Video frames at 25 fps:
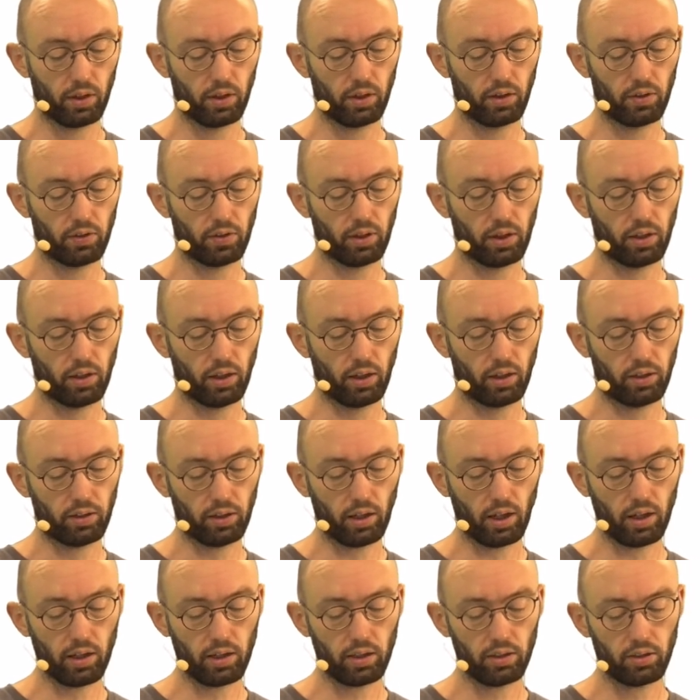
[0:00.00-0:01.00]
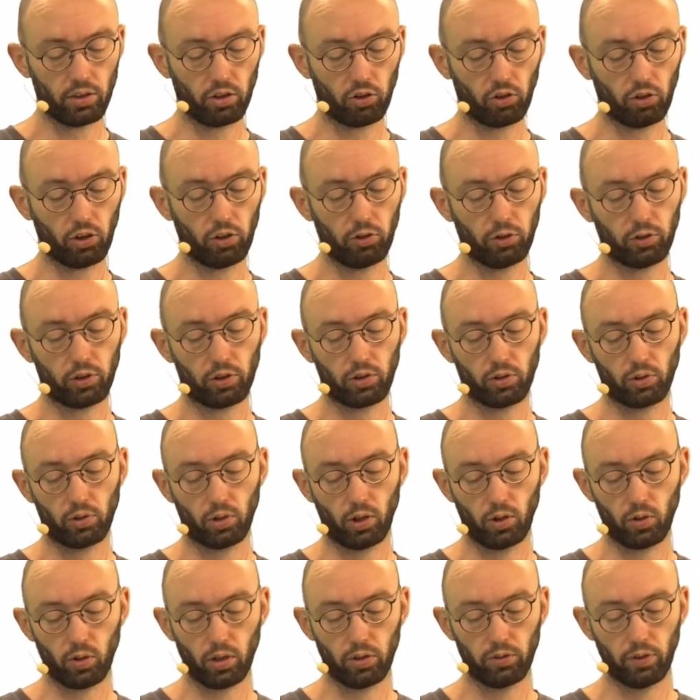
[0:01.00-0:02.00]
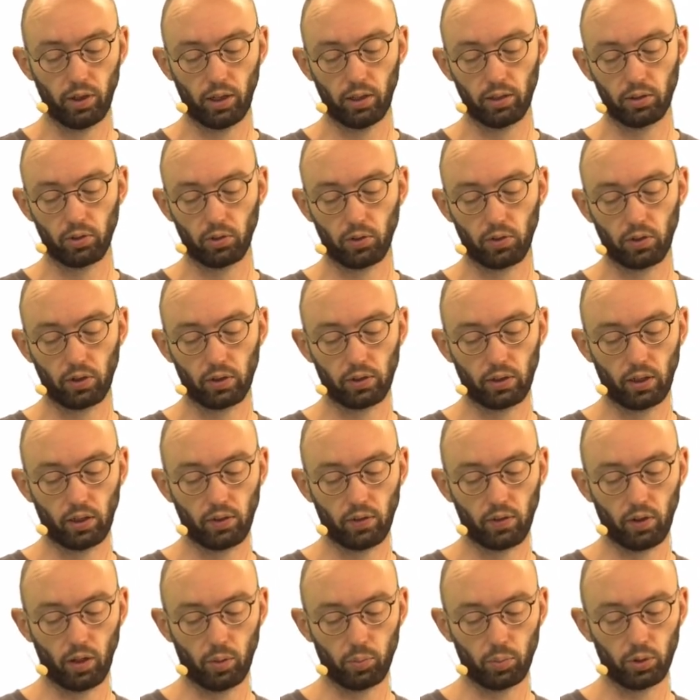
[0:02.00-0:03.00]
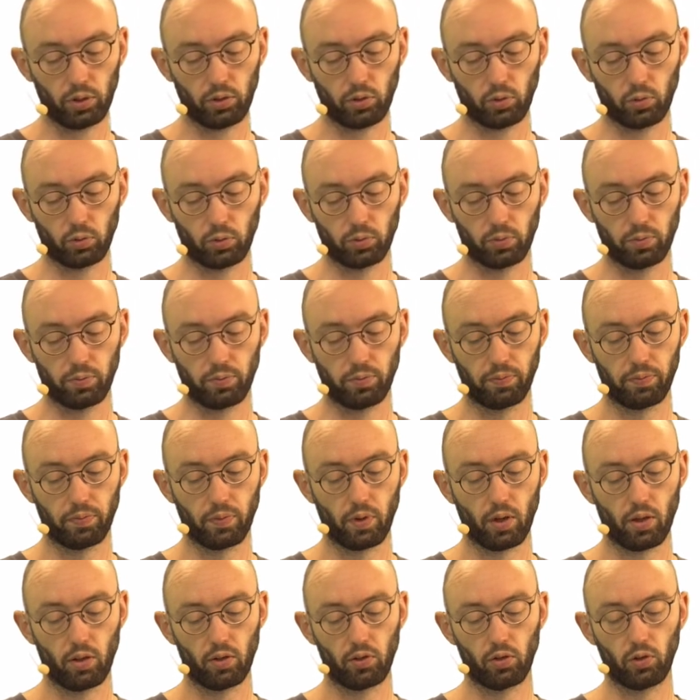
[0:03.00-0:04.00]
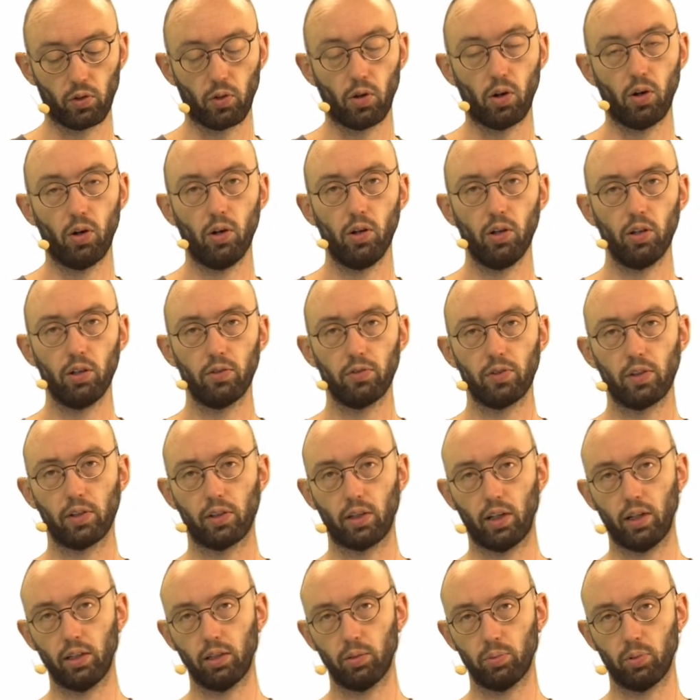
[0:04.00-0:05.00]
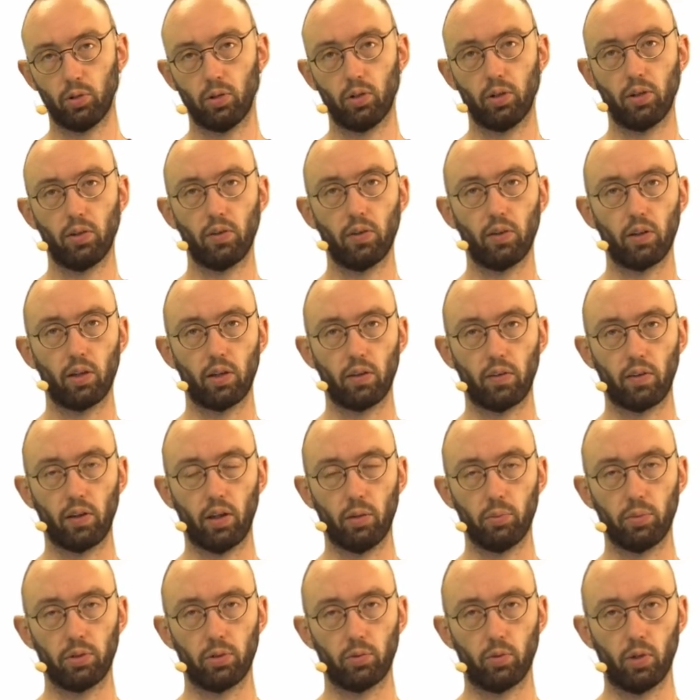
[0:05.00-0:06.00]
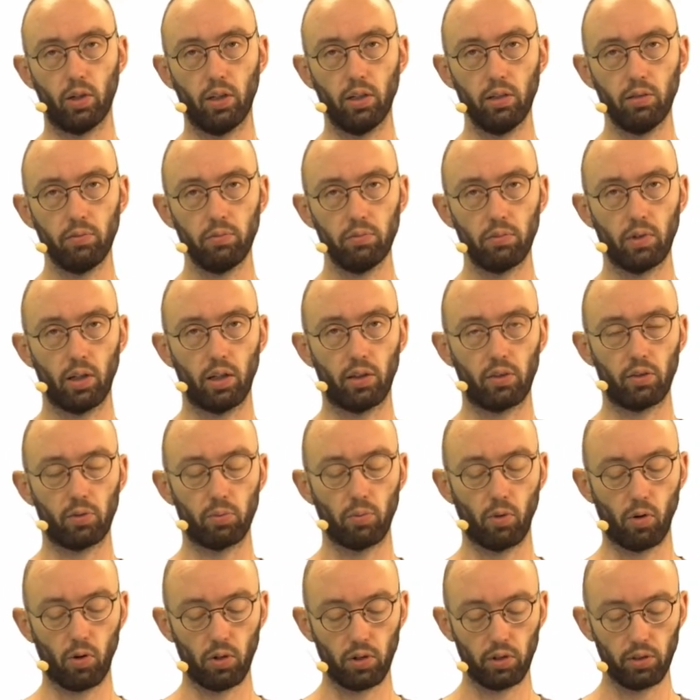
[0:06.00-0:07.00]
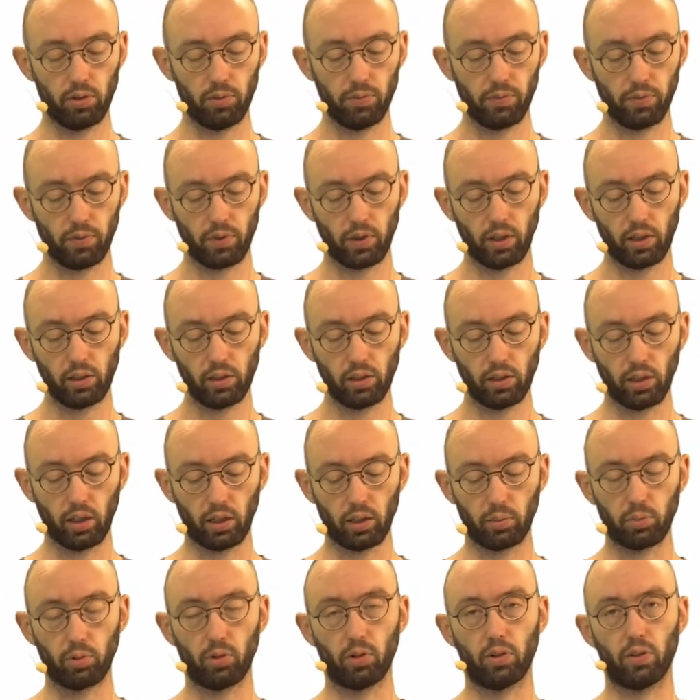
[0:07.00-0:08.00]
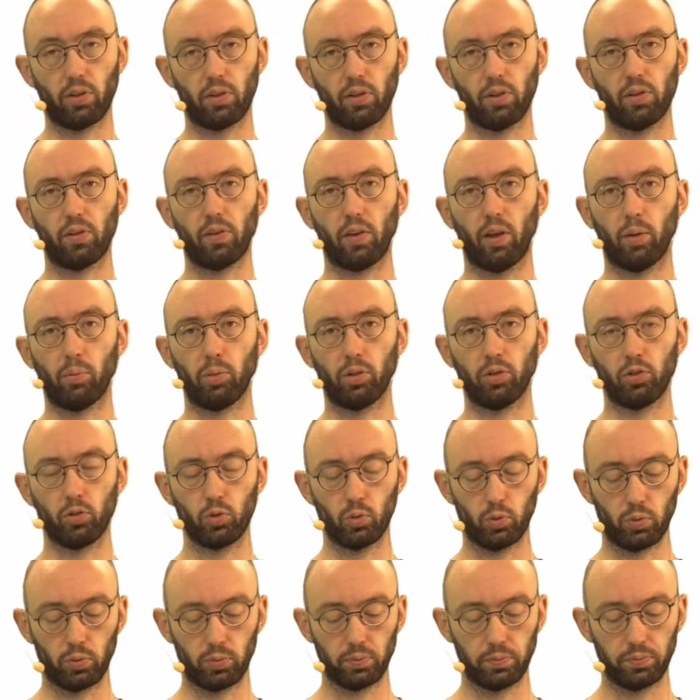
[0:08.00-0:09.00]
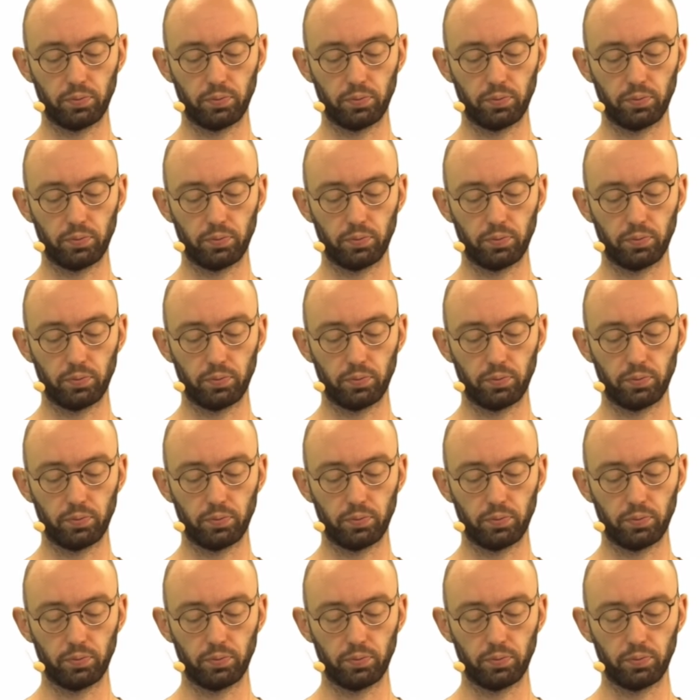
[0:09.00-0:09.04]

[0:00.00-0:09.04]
is entirely shifted to lower values than sample 2. So all of the data points in sample 1 are smaller than the data points in sample 2.